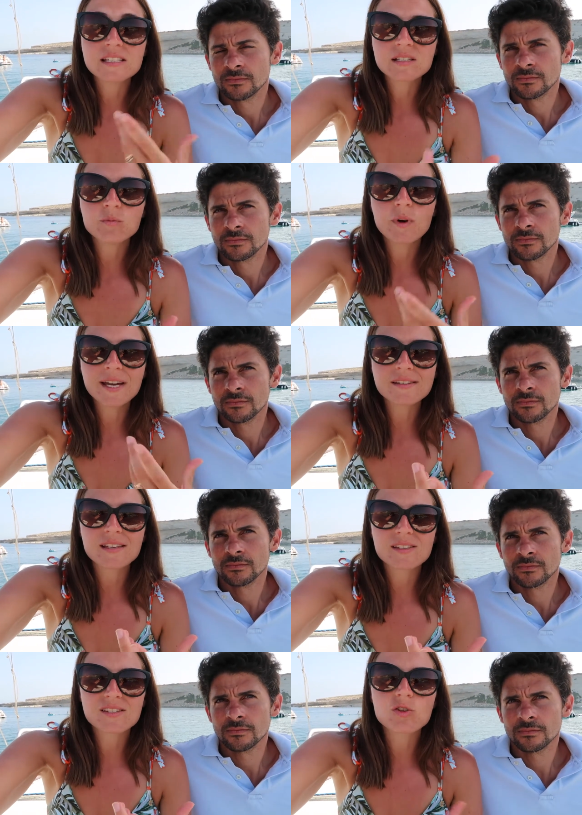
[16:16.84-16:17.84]
Speaker 1: it in ways
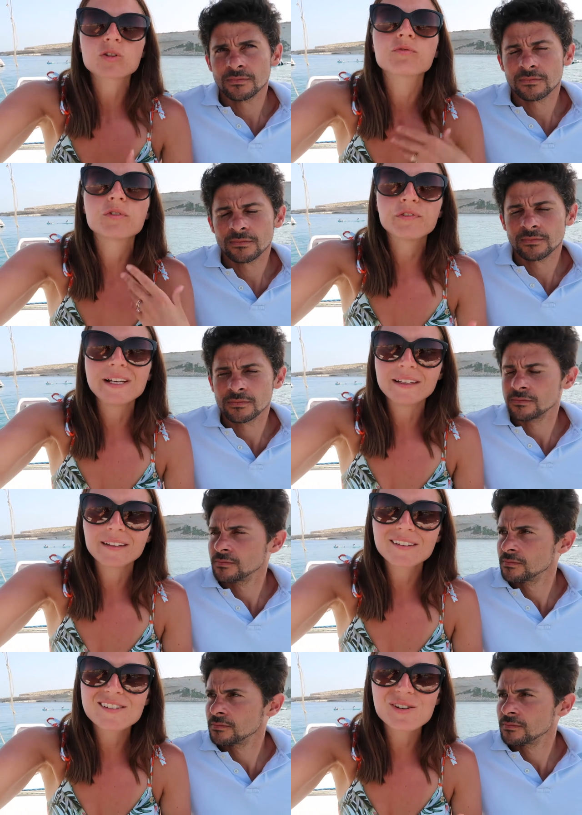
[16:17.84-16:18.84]
that's not
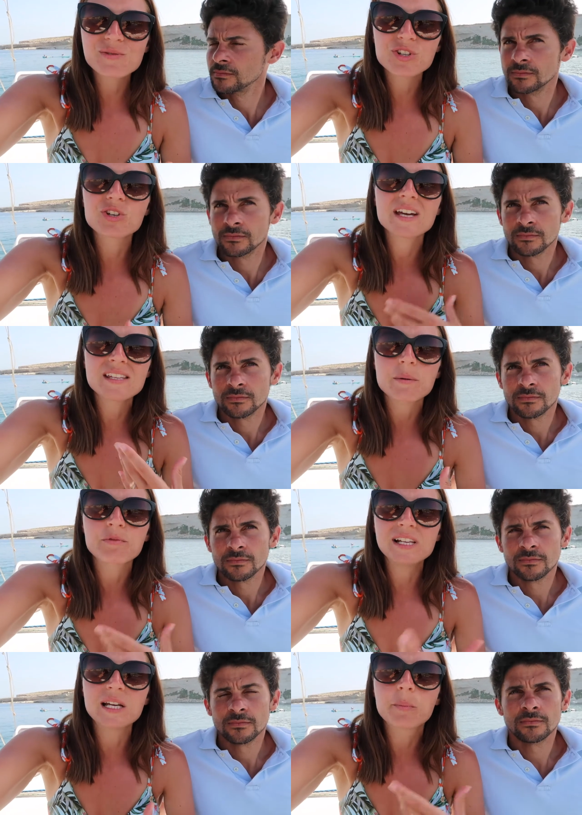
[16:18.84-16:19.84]
fulfilling. So you're going to end up
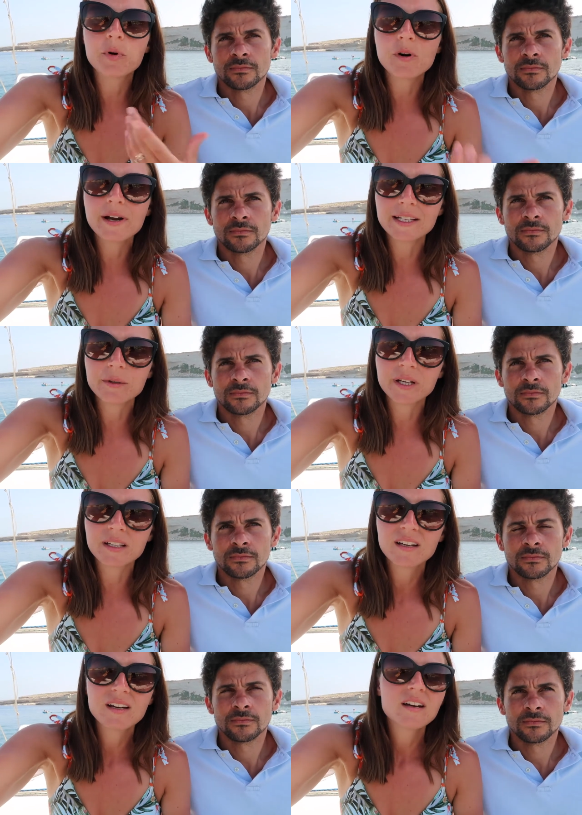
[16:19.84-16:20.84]
feeling poor
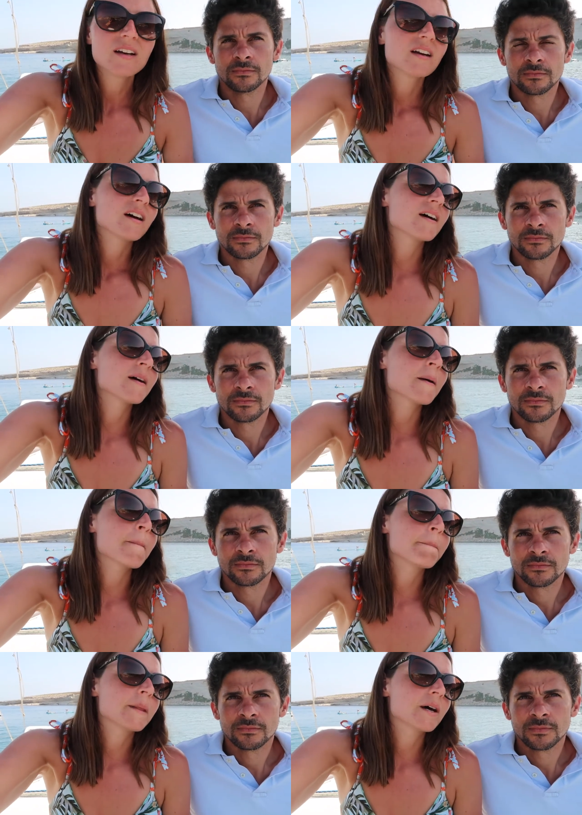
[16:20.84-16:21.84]
anyway.
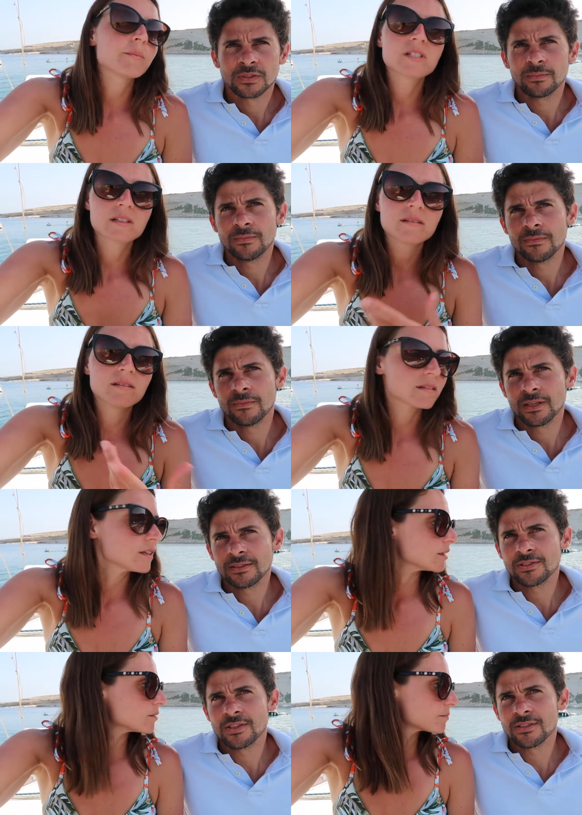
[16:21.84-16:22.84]
Um, a bit,
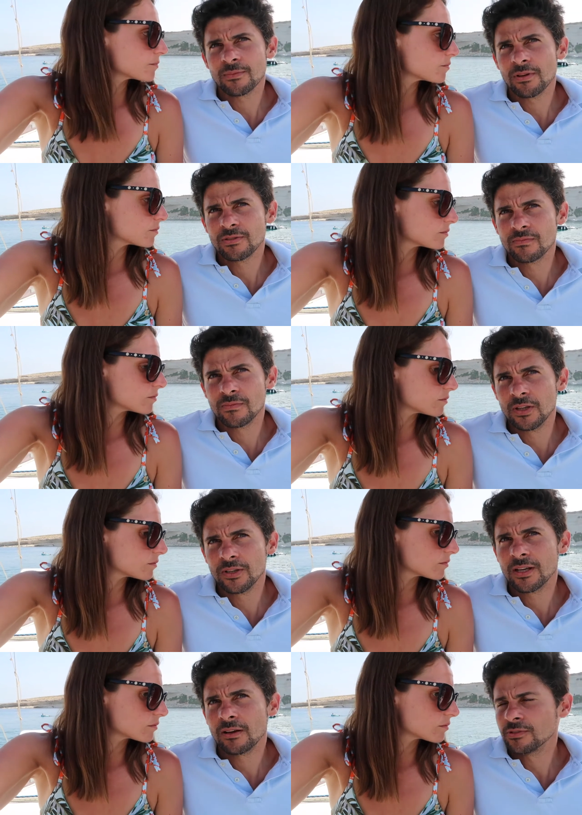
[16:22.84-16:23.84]
Speaker 2: Essentially yeah. It's about
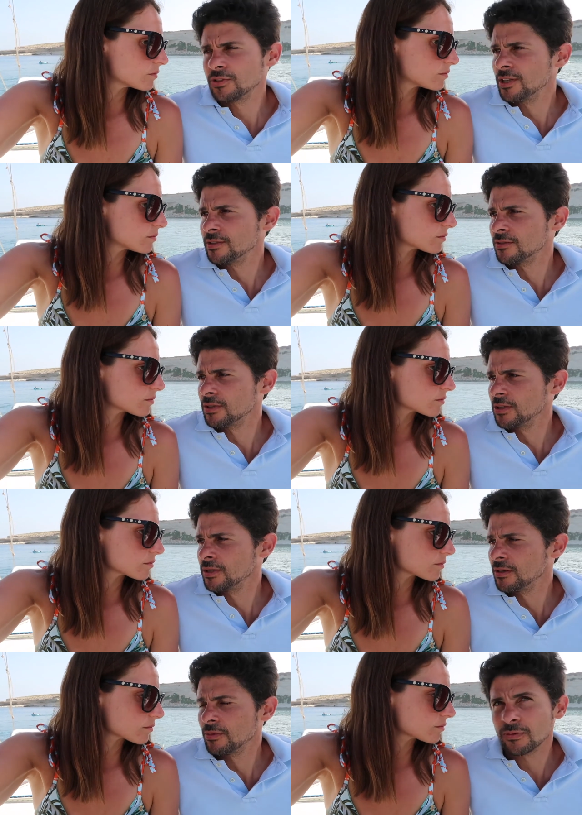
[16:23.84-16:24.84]
learning how to share it, so
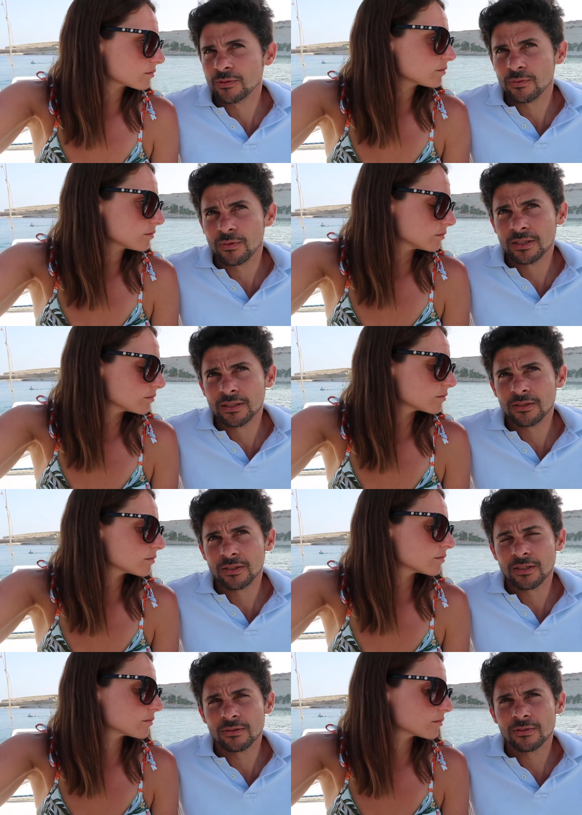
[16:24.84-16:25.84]
learning about what we want and
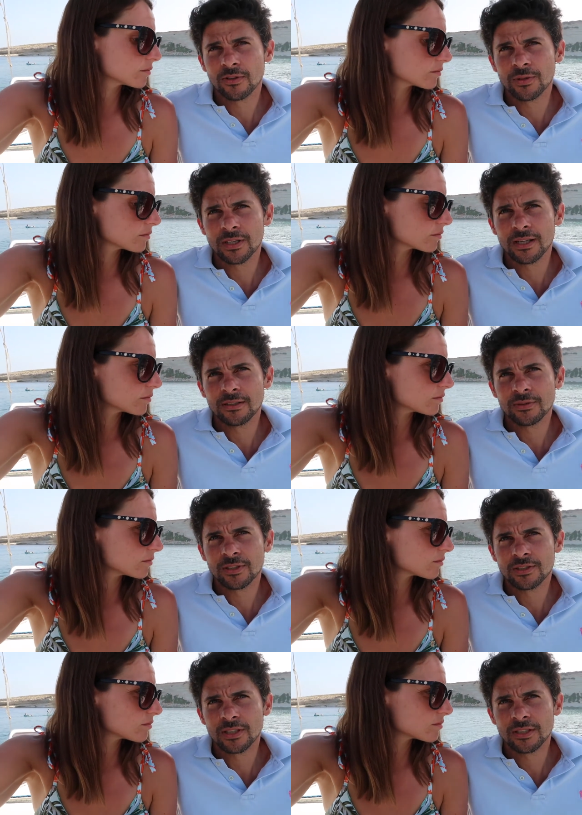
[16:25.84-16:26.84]
learning how to communicate it
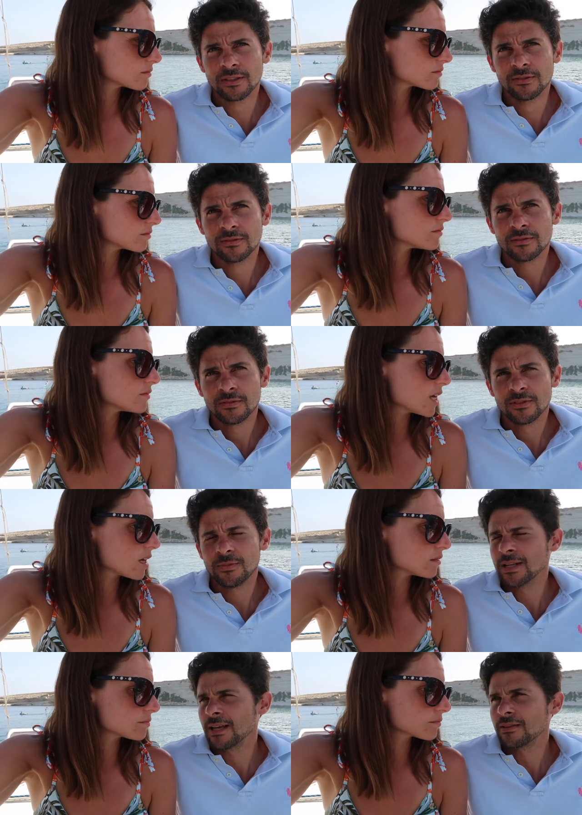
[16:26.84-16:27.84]
with each other. Yeah.
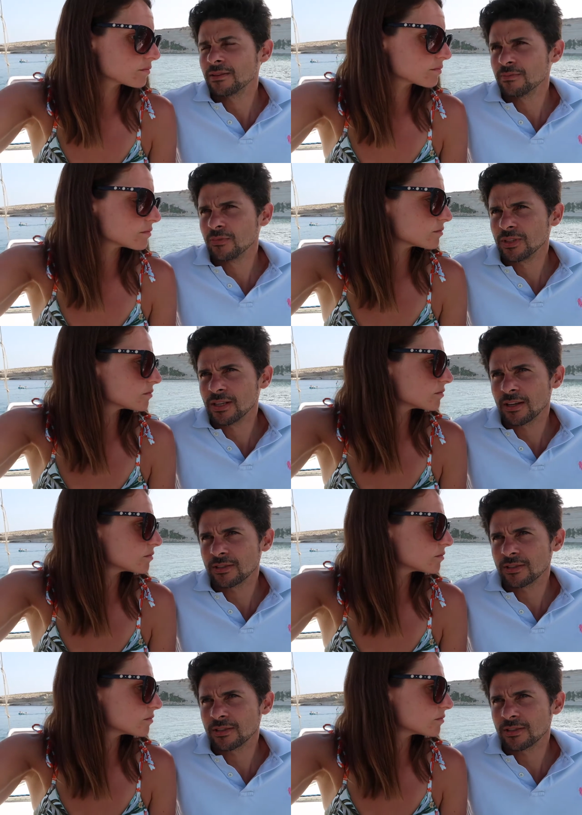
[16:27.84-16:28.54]
To me, like more than